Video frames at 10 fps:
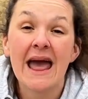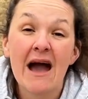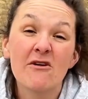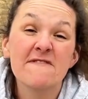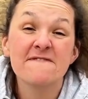
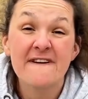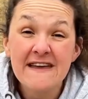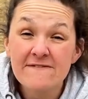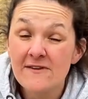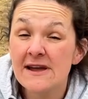our
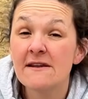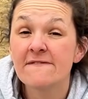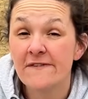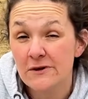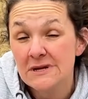favorite
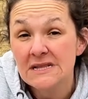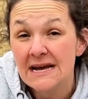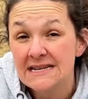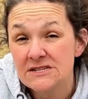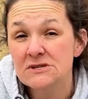
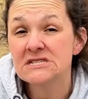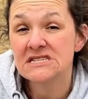fertilizer